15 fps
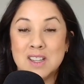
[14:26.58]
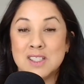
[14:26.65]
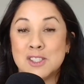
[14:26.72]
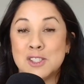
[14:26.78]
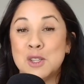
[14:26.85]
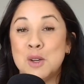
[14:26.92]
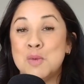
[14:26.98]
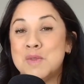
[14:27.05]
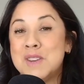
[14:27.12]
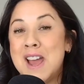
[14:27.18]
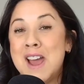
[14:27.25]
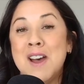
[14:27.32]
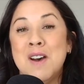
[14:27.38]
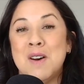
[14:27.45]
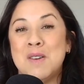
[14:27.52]
So
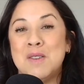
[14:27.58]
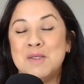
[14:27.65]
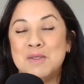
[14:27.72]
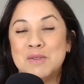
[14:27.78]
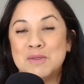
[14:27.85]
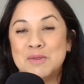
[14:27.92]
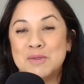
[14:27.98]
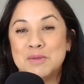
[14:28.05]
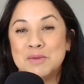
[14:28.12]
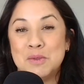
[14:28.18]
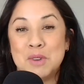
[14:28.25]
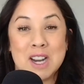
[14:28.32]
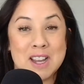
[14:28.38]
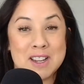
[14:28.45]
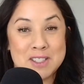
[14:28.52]
now
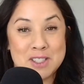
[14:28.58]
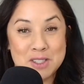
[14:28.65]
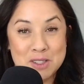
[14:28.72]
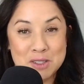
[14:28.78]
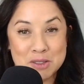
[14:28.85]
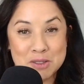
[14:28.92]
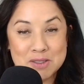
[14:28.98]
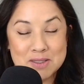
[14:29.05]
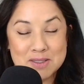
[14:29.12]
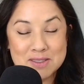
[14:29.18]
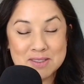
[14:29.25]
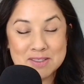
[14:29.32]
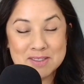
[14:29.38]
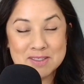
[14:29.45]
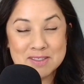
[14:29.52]
what I do
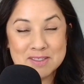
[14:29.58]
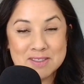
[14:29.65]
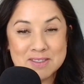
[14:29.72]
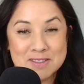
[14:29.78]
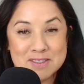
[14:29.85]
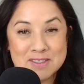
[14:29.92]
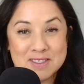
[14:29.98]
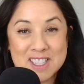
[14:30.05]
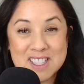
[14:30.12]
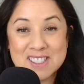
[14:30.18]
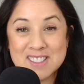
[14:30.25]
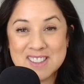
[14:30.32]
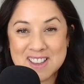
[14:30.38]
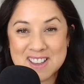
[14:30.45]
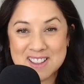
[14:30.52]

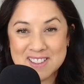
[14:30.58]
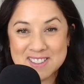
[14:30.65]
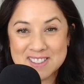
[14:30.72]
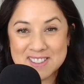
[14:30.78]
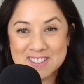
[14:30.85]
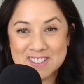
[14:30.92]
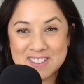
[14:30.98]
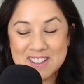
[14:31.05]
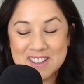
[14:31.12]
is this.